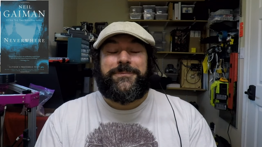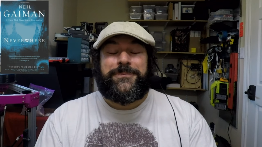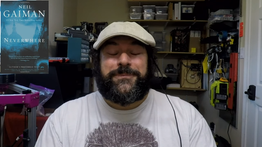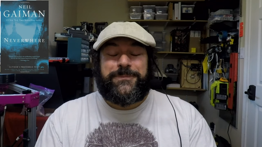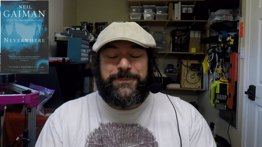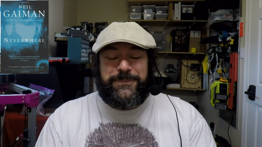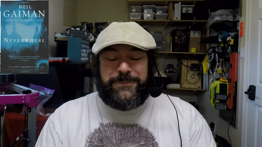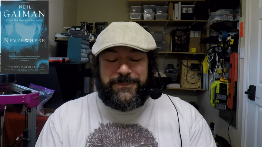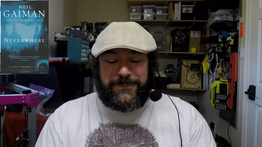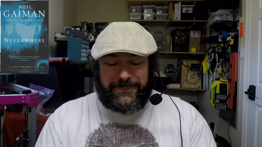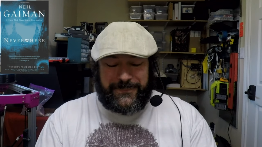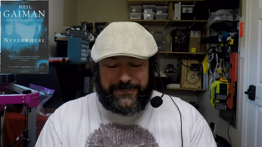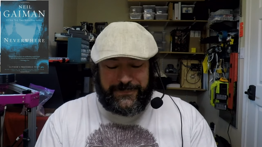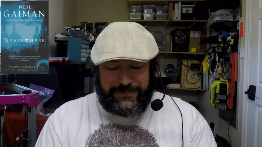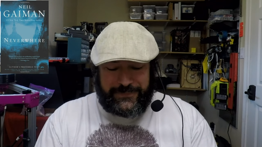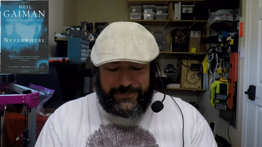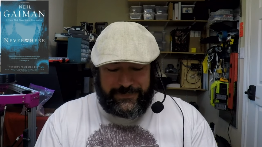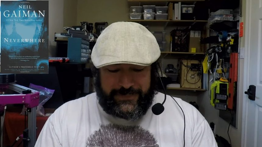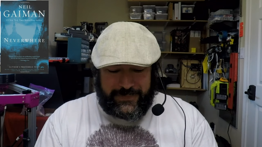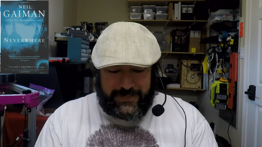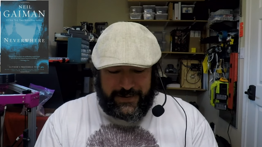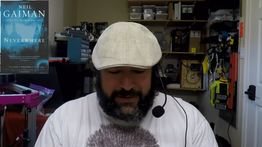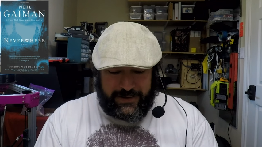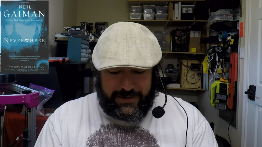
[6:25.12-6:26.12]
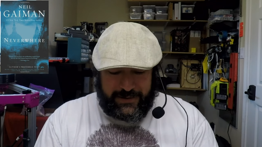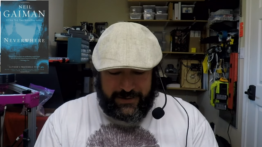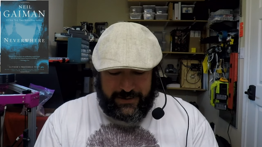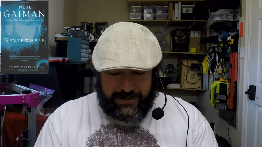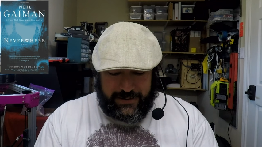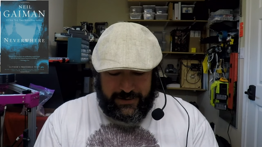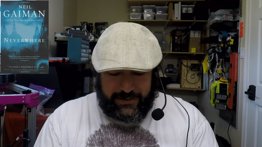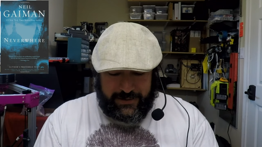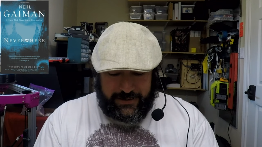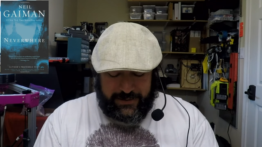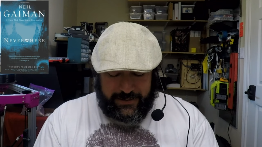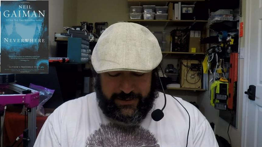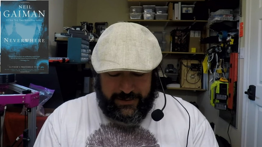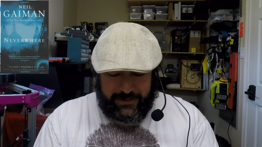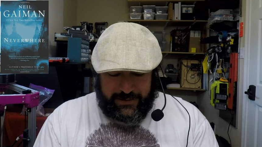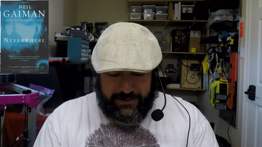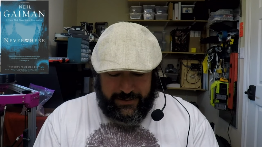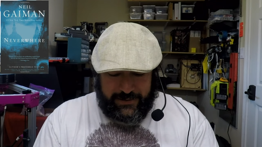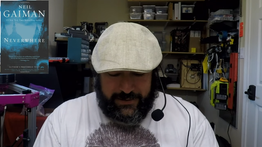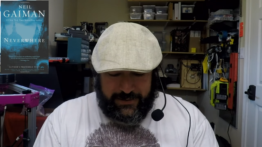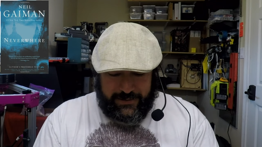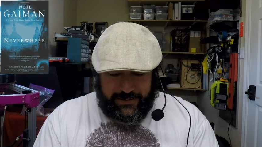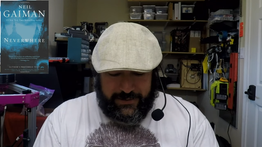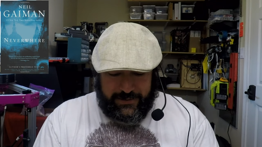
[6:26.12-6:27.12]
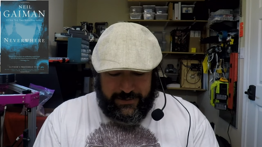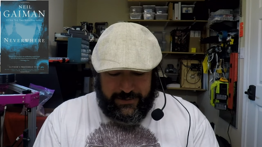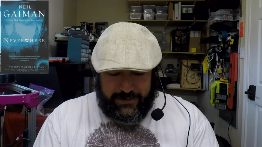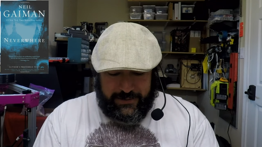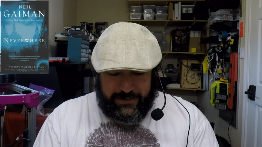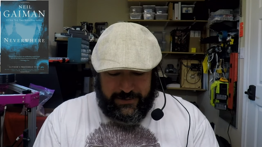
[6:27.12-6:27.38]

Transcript: [no speech]